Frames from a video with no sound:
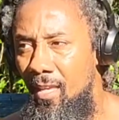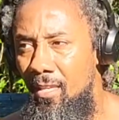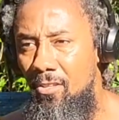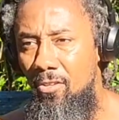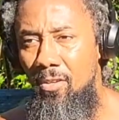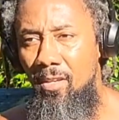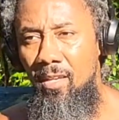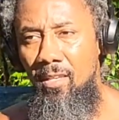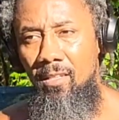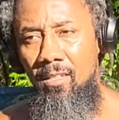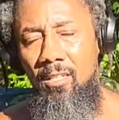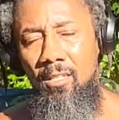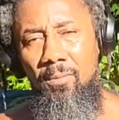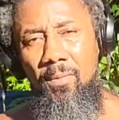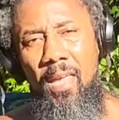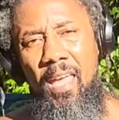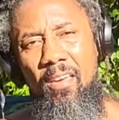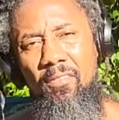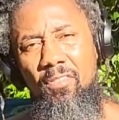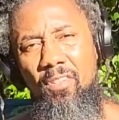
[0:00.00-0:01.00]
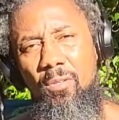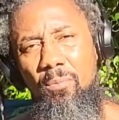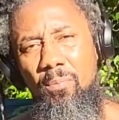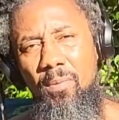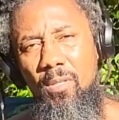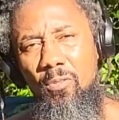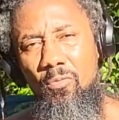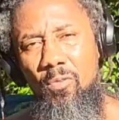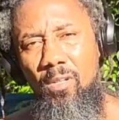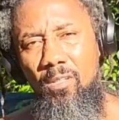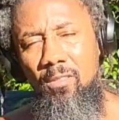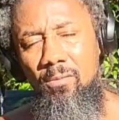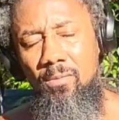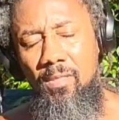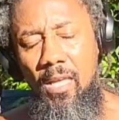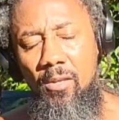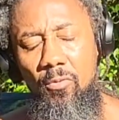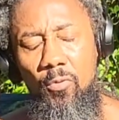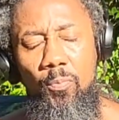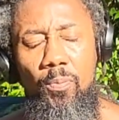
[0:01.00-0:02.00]
And you end up having to be one of the
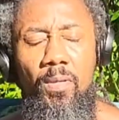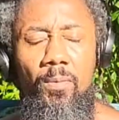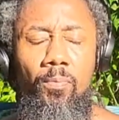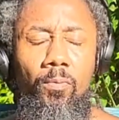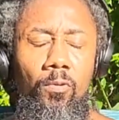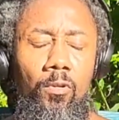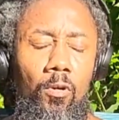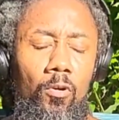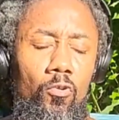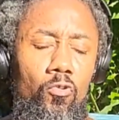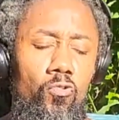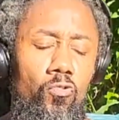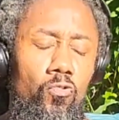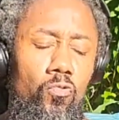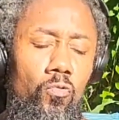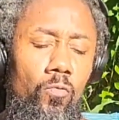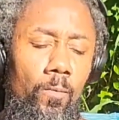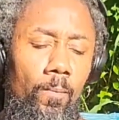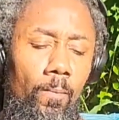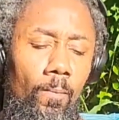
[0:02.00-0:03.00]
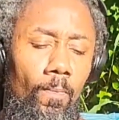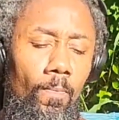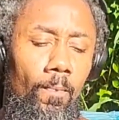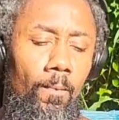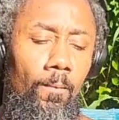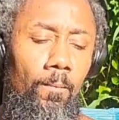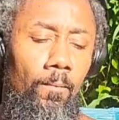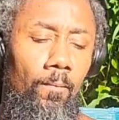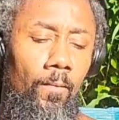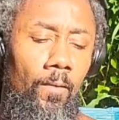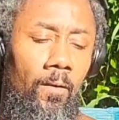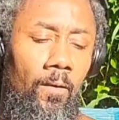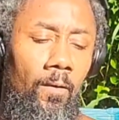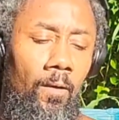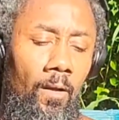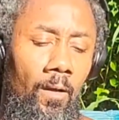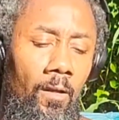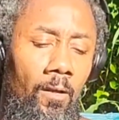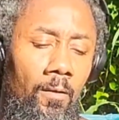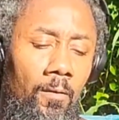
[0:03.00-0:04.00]
type of people though who
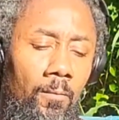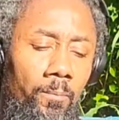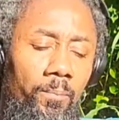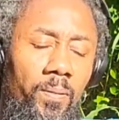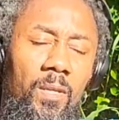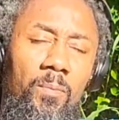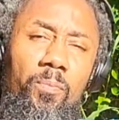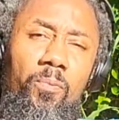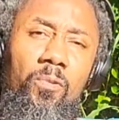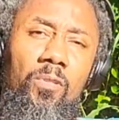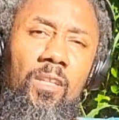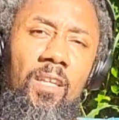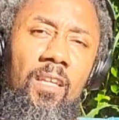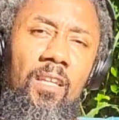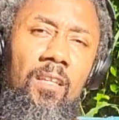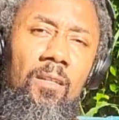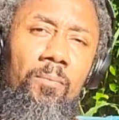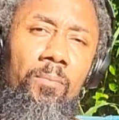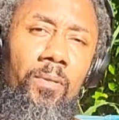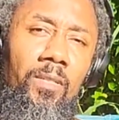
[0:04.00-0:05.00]
people get